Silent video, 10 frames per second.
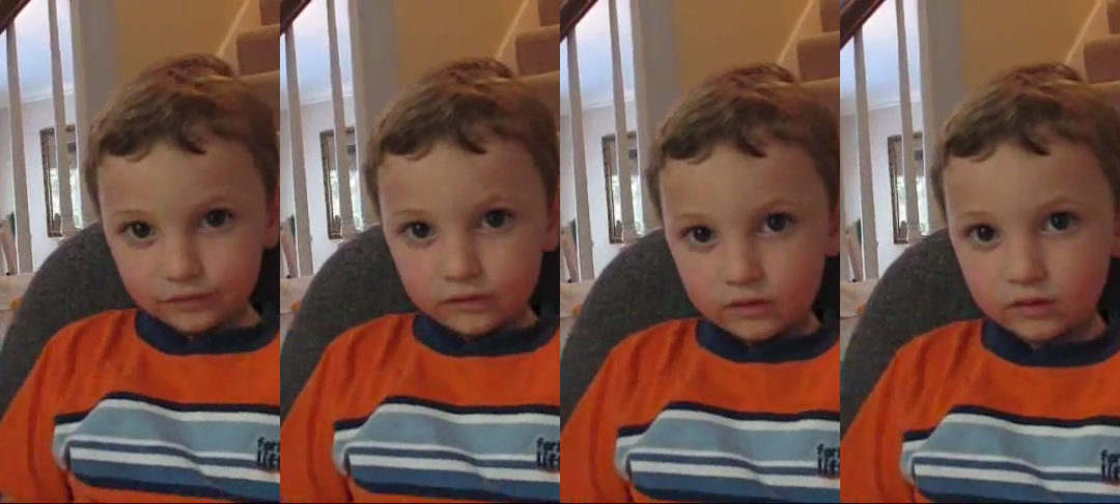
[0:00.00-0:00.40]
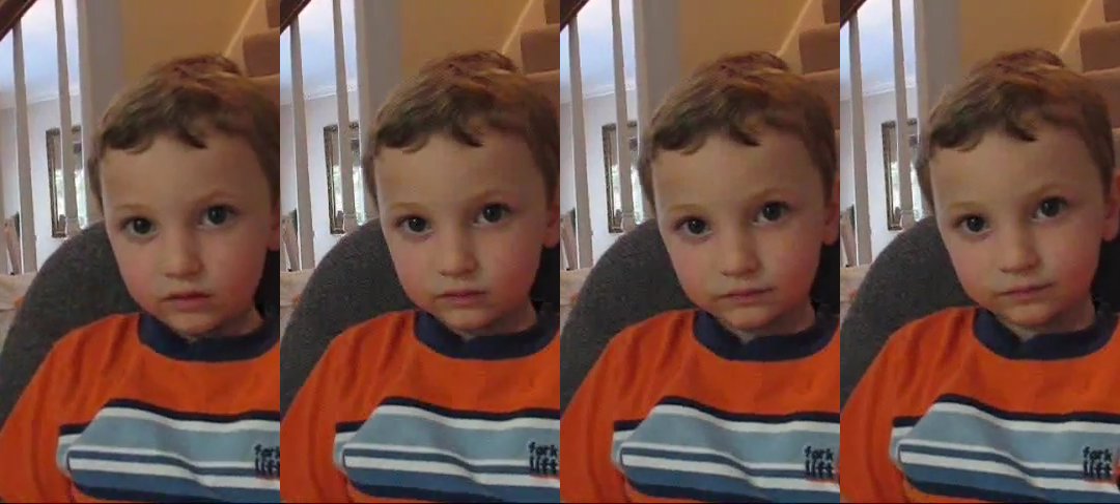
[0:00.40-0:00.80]
Yeah,
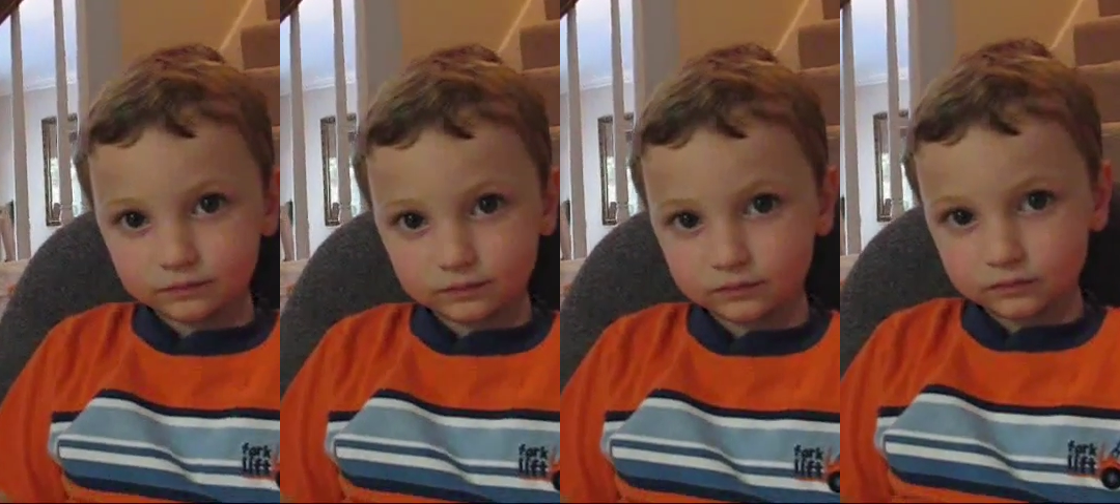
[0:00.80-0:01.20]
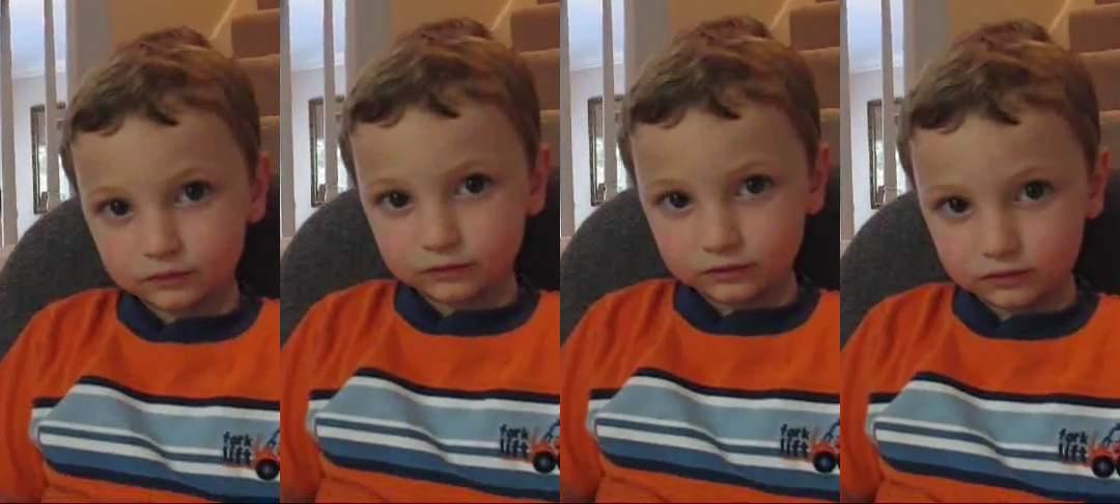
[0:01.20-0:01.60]
that was an A.
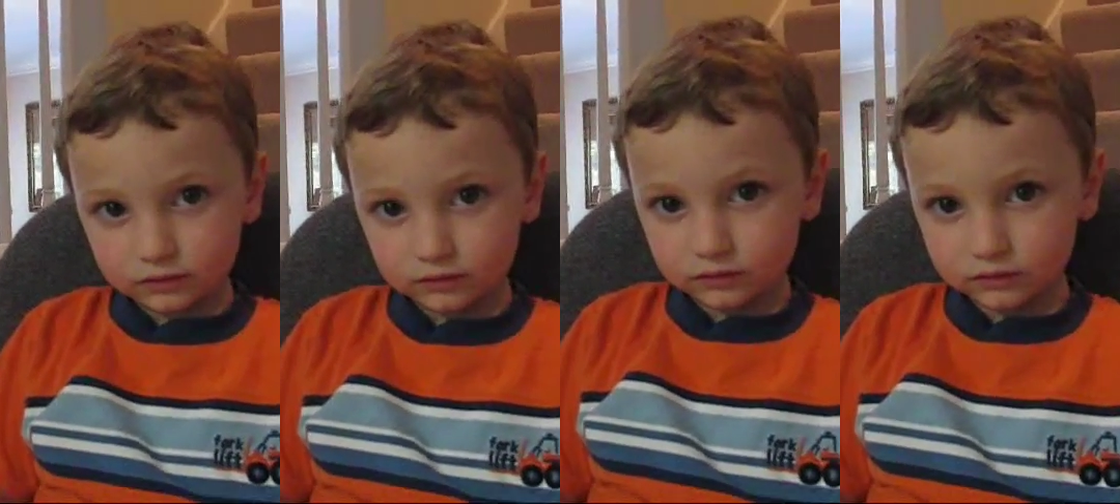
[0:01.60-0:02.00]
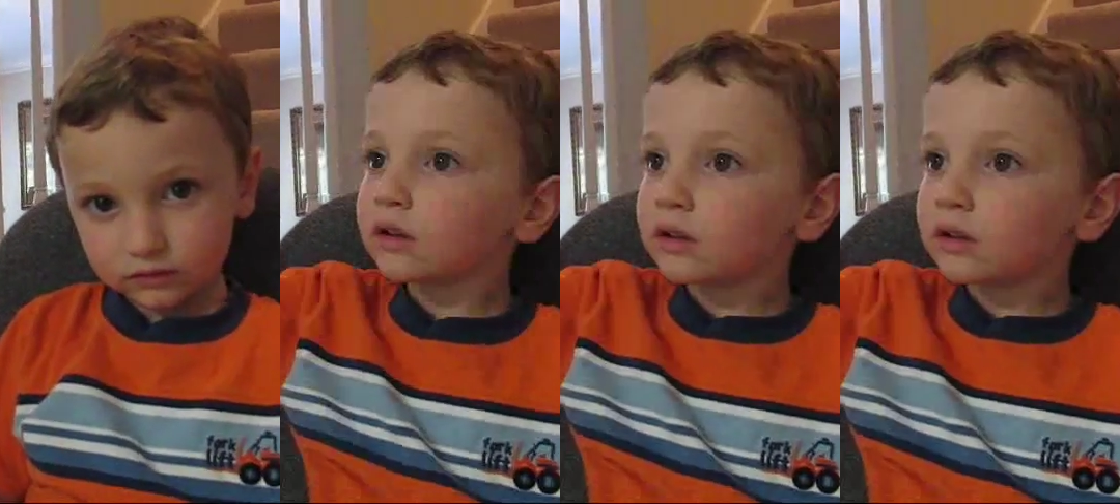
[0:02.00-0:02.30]
Thank you.